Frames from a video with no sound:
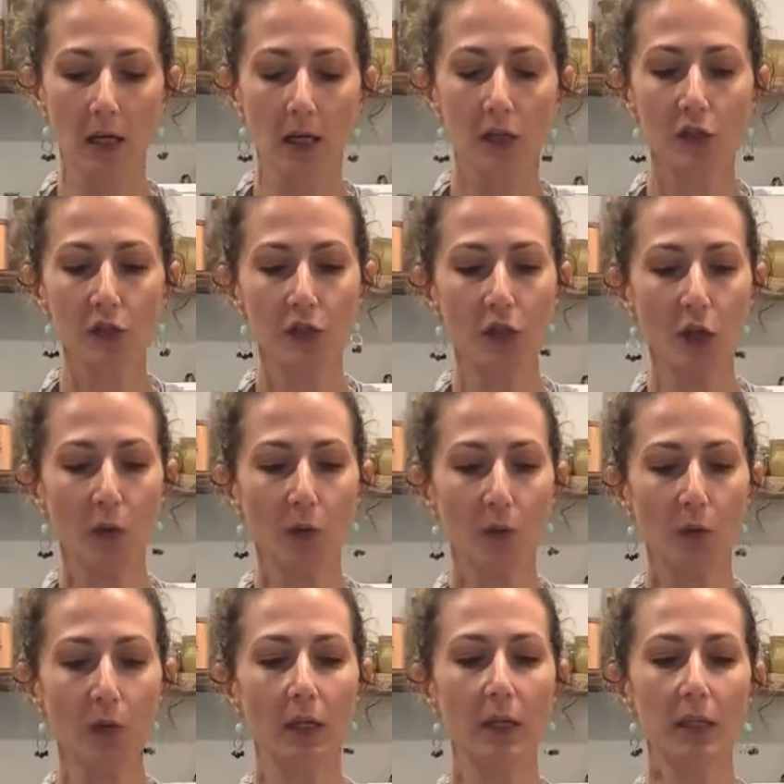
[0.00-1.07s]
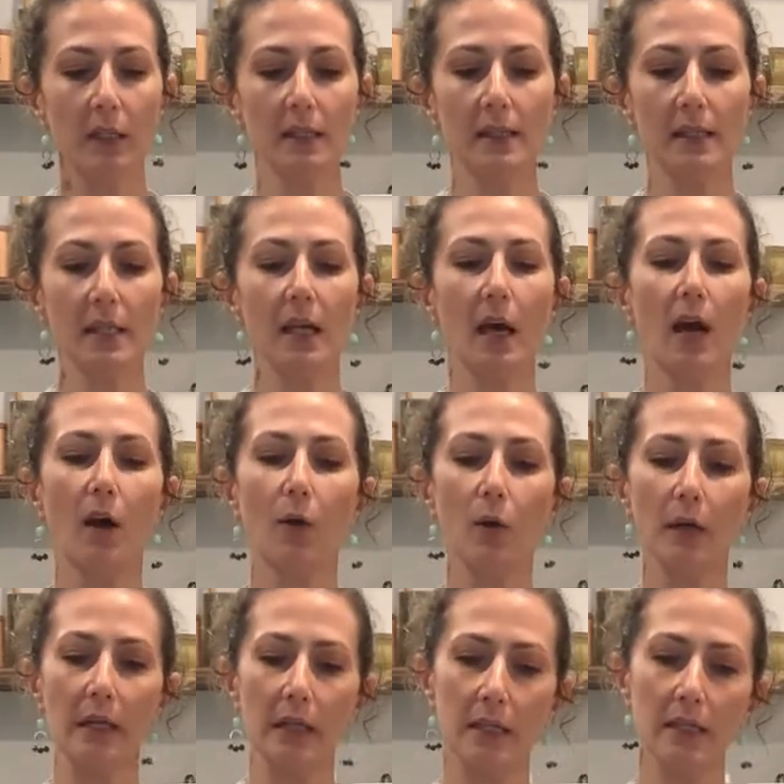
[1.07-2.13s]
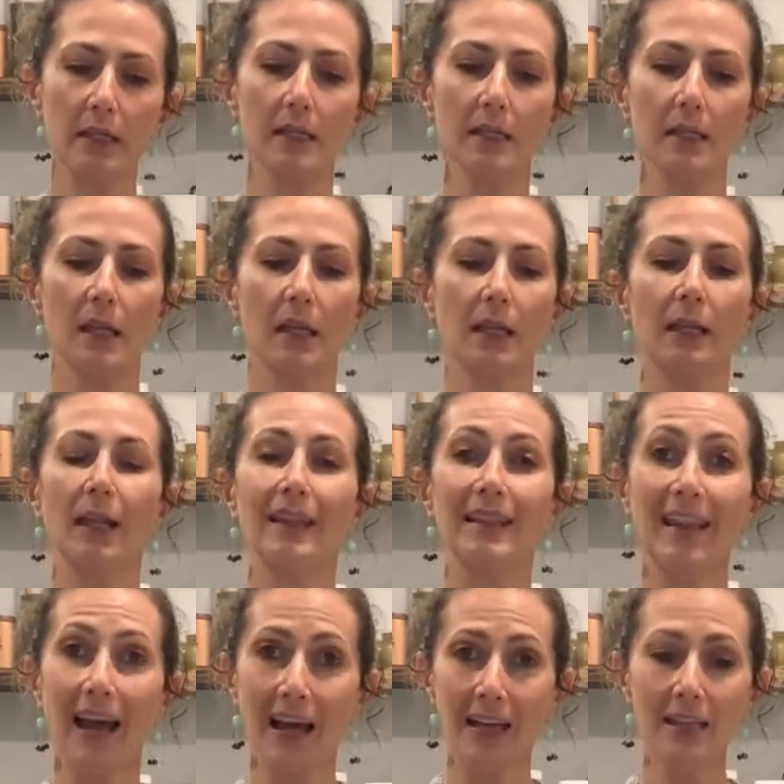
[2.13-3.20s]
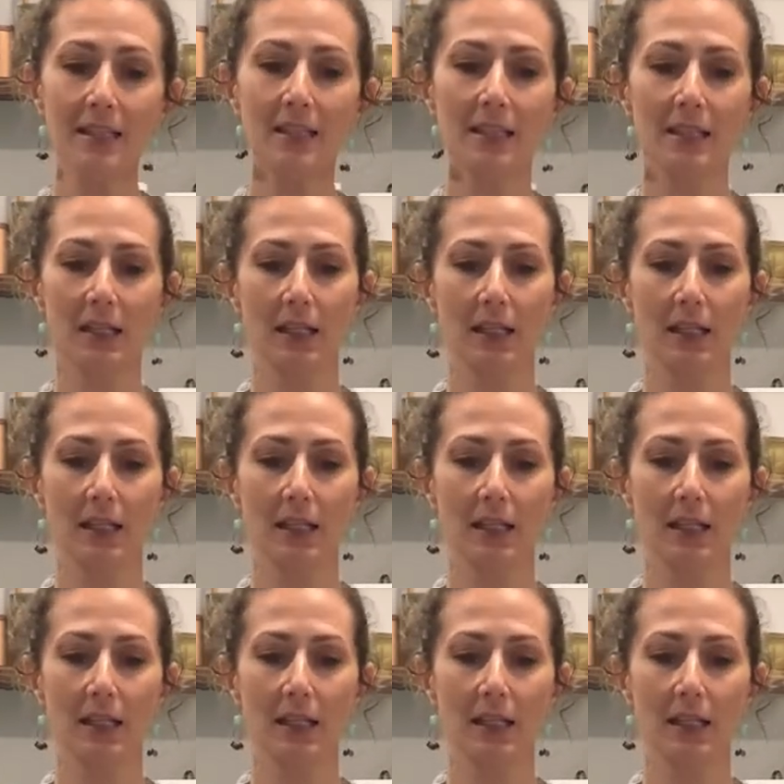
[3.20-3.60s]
So you see how it is nice,